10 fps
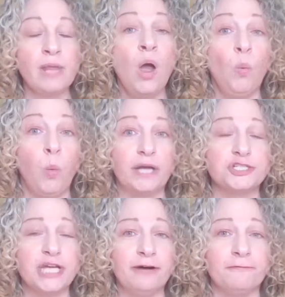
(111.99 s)
One
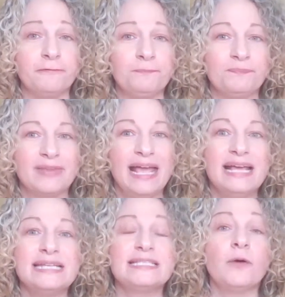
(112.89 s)
shelf.
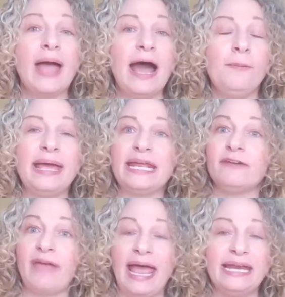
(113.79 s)
So how many
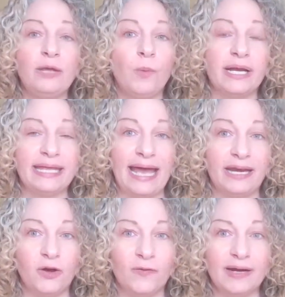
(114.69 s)
of any one
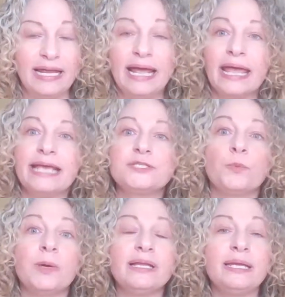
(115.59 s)
category is
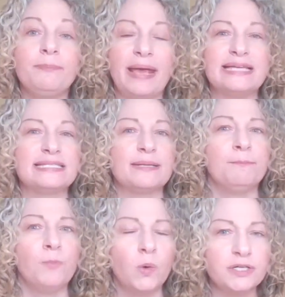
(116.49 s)
really based
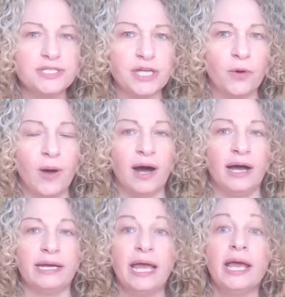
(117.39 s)
more so
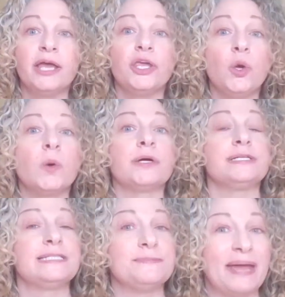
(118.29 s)
on your
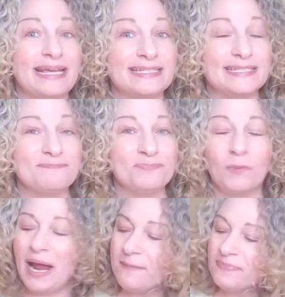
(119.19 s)
space,
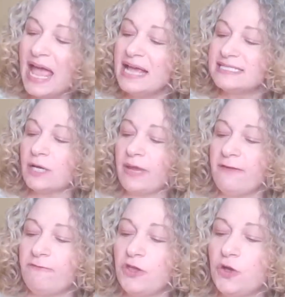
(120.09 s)
right? So
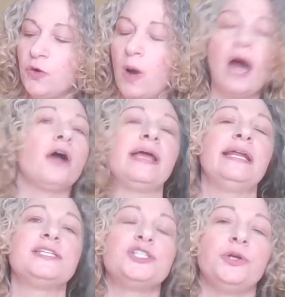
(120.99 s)
if you are in
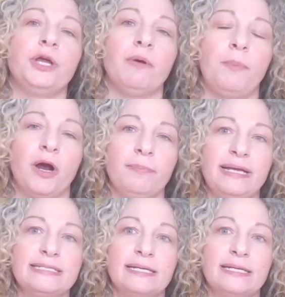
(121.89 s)
a studio apartment,